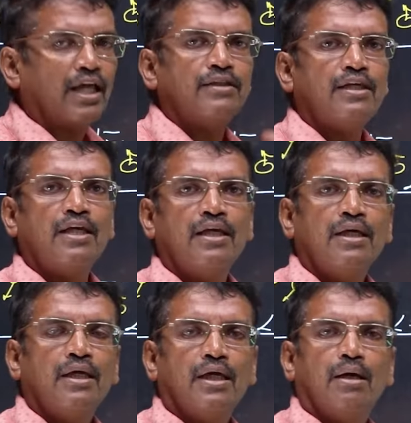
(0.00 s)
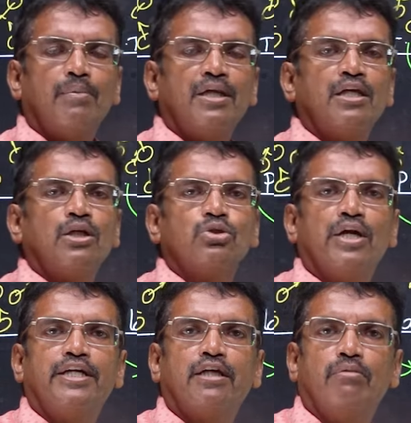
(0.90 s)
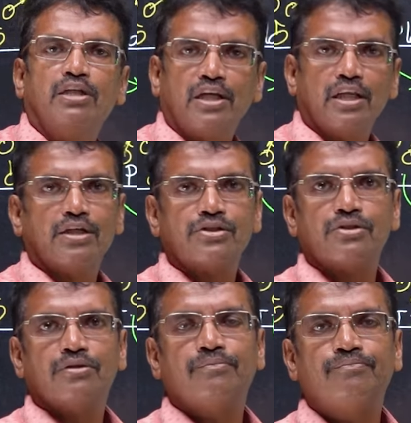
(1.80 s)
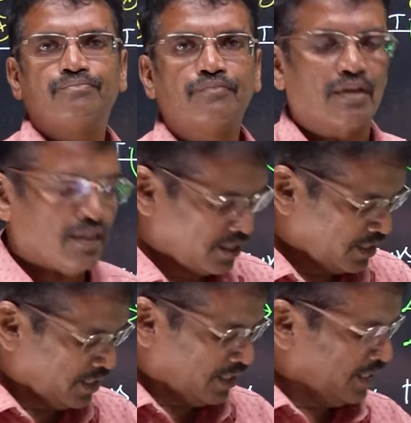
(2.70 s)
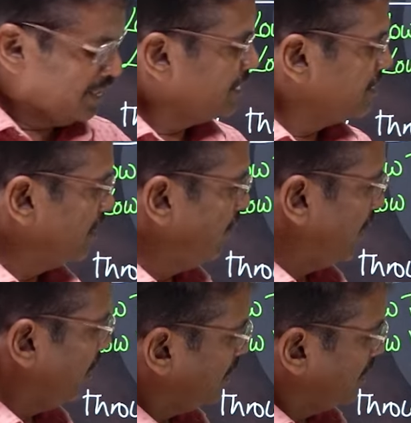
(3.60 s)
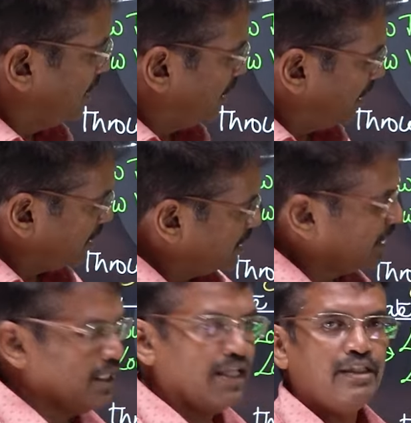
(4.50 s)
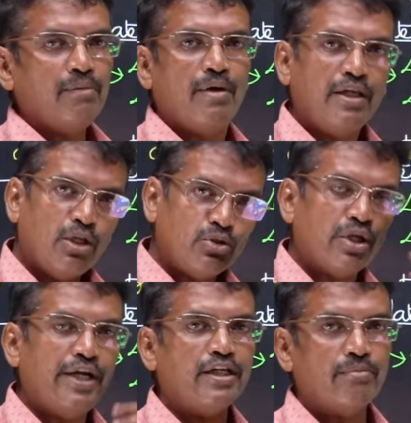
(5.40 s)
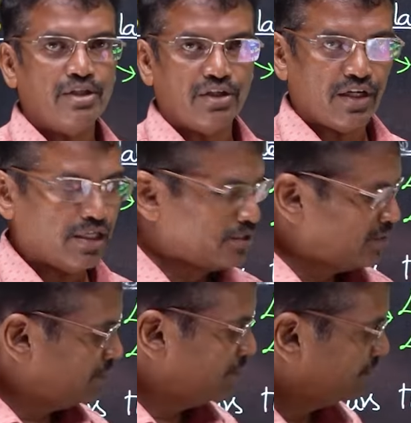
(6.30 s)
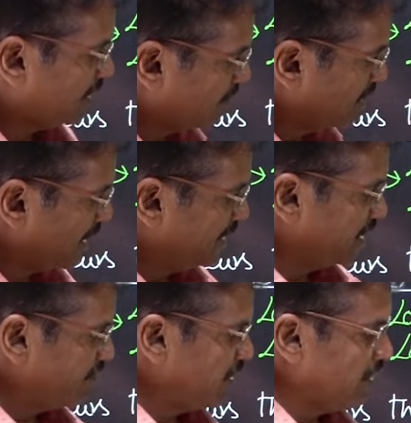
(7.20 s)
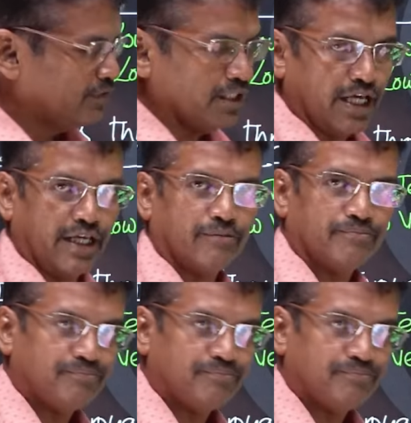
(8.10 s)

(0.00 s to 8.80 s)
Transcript: than the uh, many insulating materials. It is even lesser than the many insulating materials, thermal conductivity of the air.